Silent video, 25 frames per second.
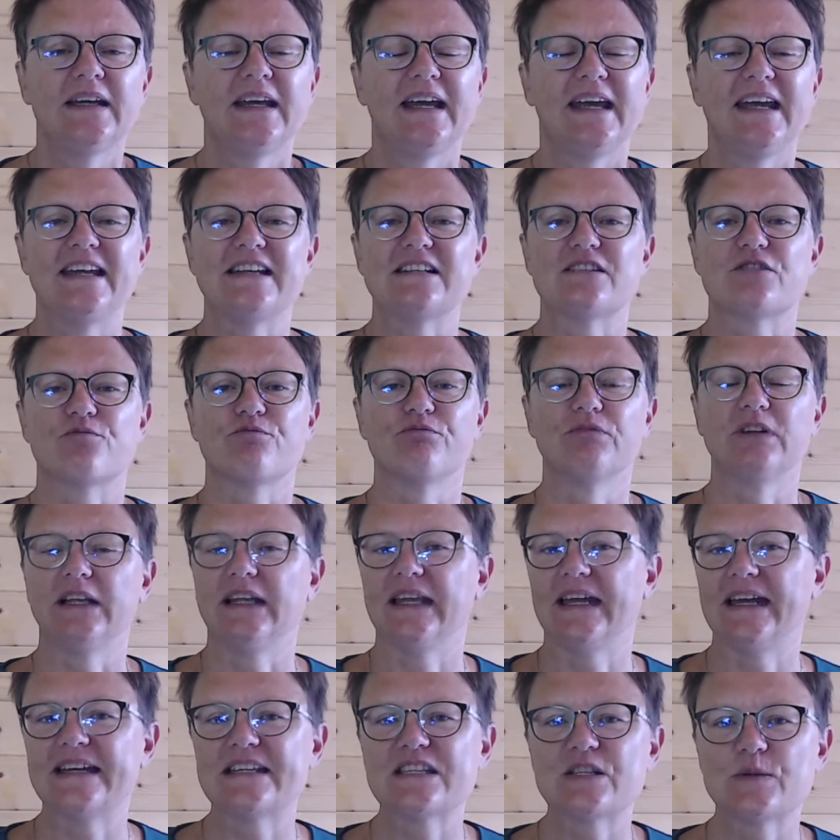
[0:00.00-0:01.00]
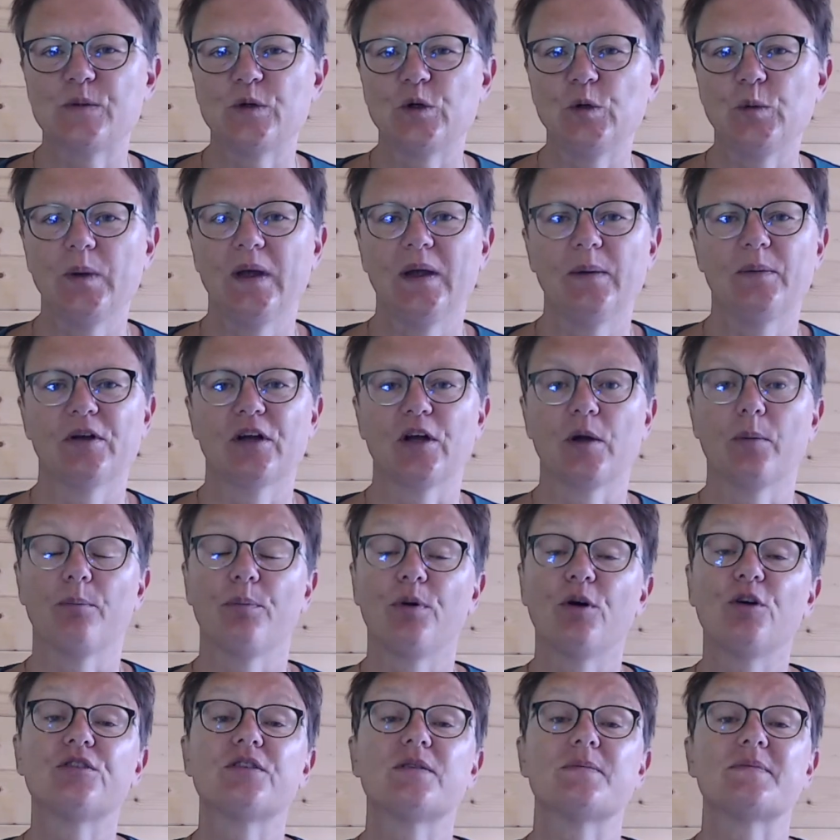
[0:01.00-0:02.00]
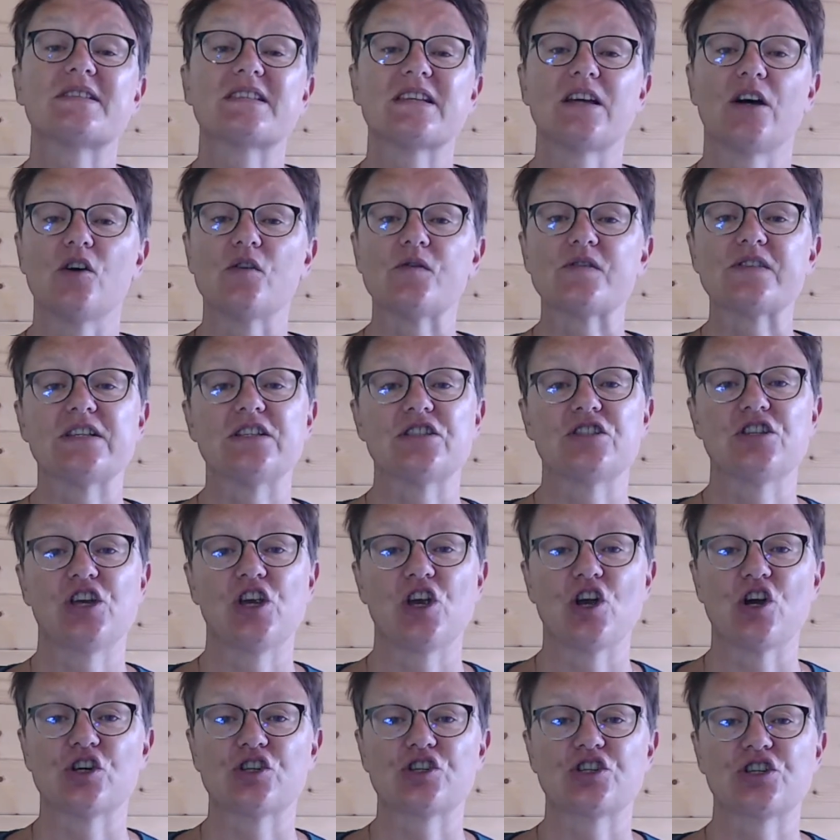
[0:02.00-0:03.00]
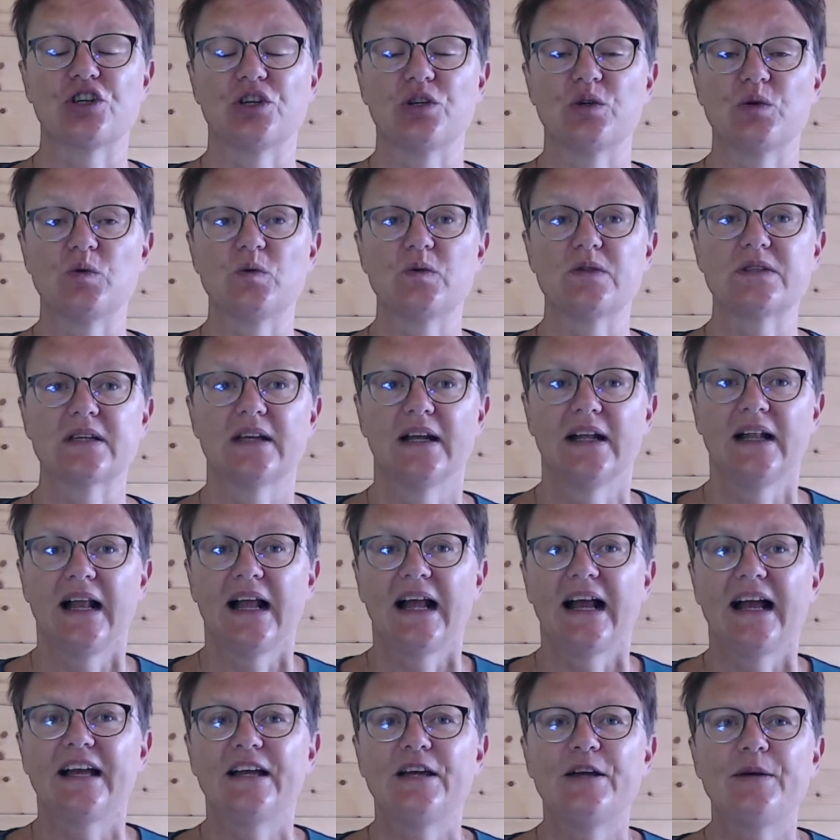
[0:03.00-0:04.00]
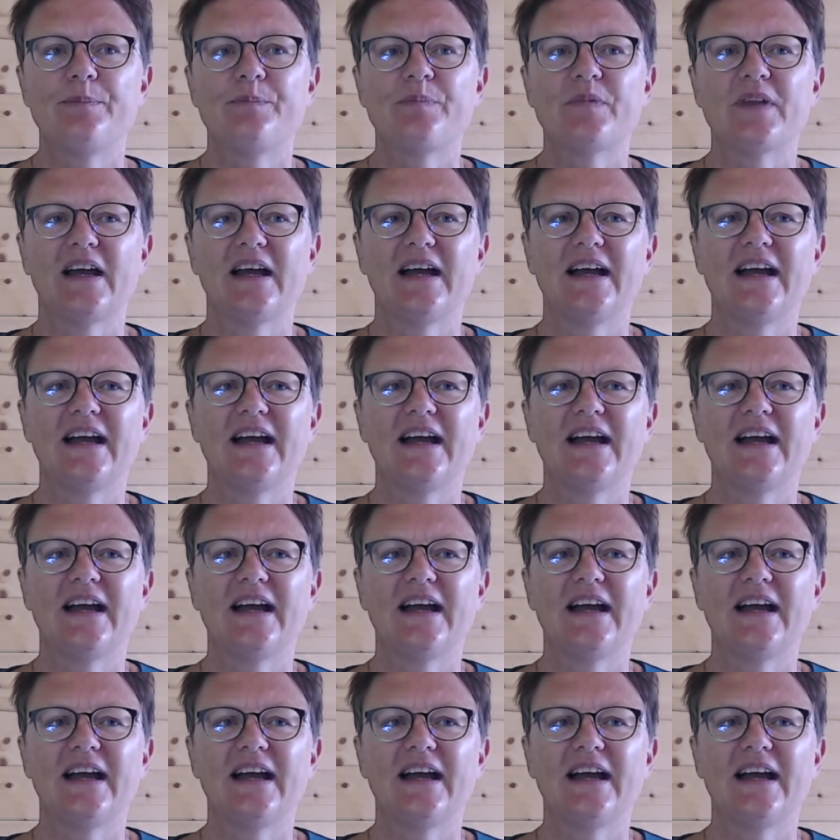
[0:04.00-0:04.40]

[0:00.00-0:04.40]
It's relatable. People can put themselves into your shoes, and